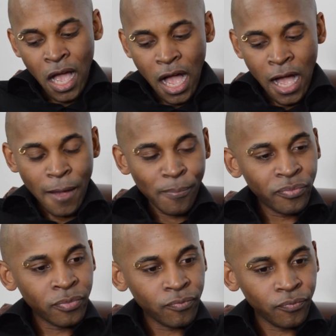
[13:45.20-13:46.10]

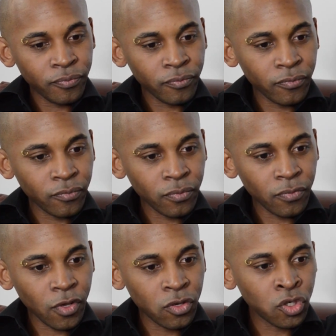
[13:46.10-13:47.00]
Um,
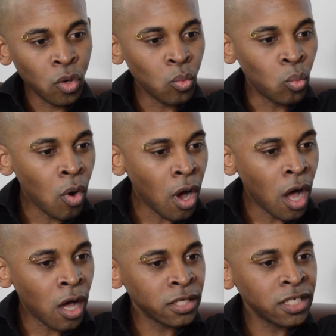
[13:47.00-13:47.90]
so, what
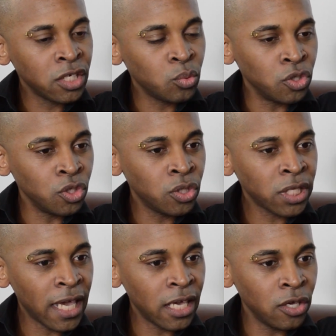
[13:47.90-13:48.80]
artists would you
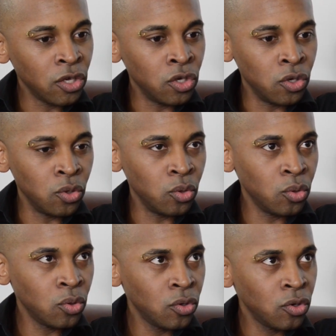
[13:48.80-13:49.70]
say
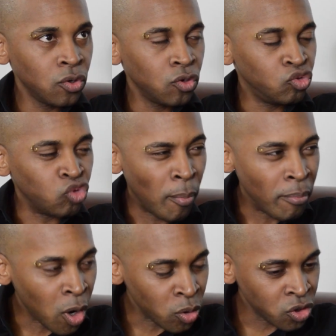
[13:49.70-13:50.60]
you draw
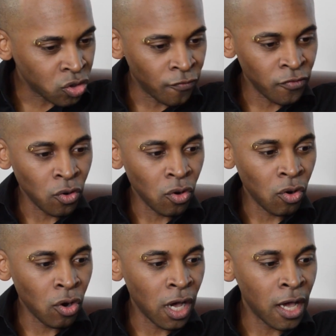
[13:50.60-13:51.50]
most of
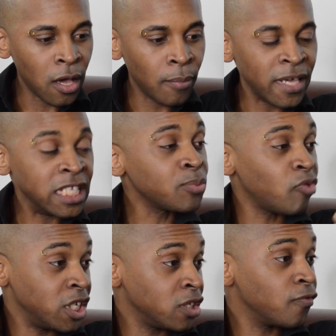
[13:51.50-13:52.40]
your um,
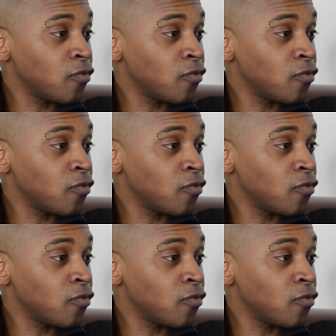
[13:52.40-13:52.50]
inspiration